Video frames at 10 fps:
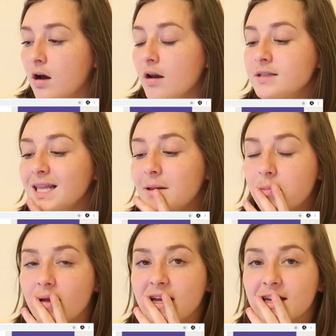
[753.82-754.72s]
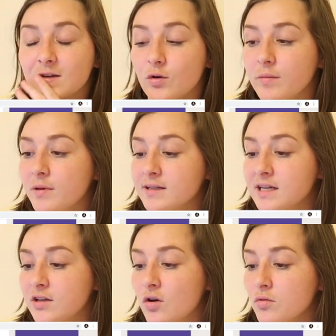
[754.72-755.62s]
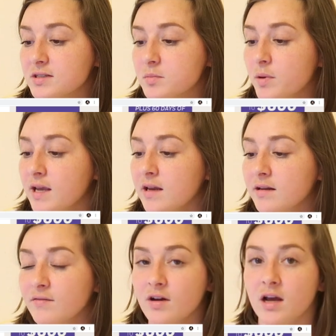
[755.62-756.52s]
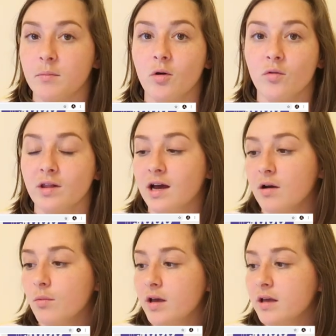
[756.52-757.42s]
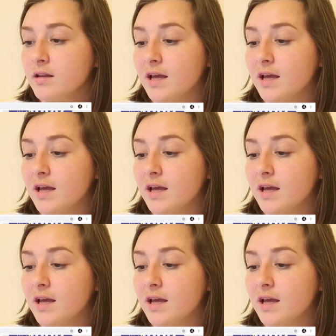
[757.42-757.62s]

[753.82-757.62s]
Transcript: Honestly, they probably get annoyed because I don't speed if I'm on the highway.